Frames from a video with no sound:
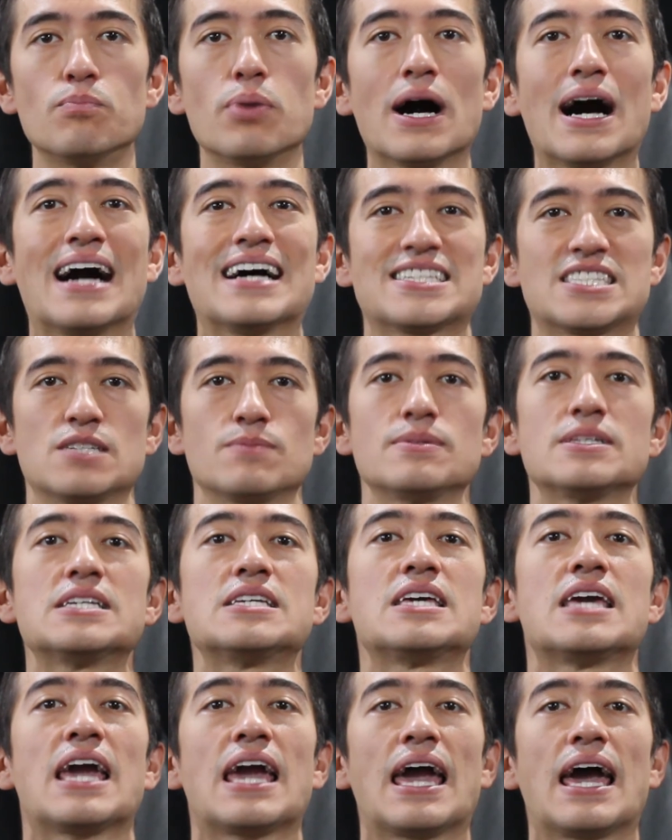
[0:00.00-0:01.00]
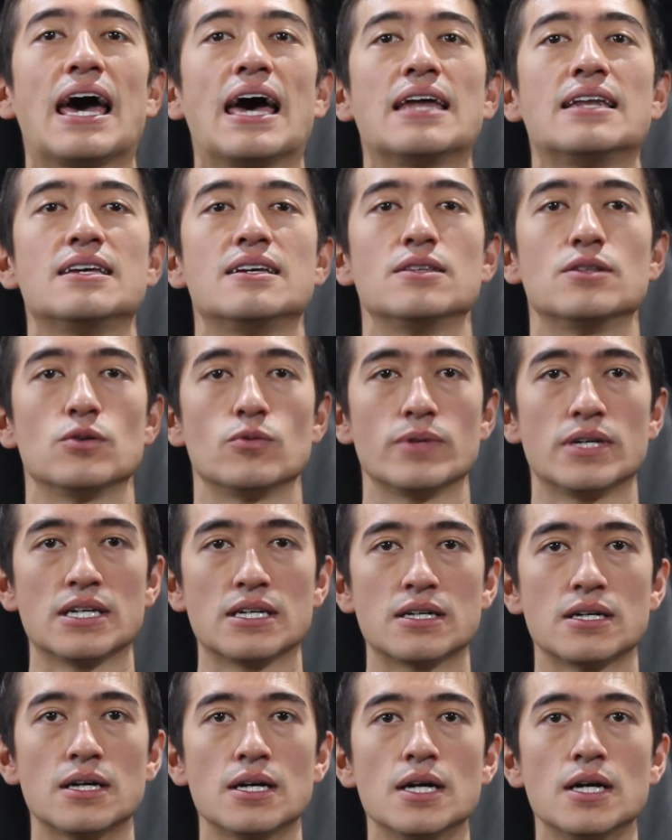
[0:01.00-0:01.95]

possibly can in the week.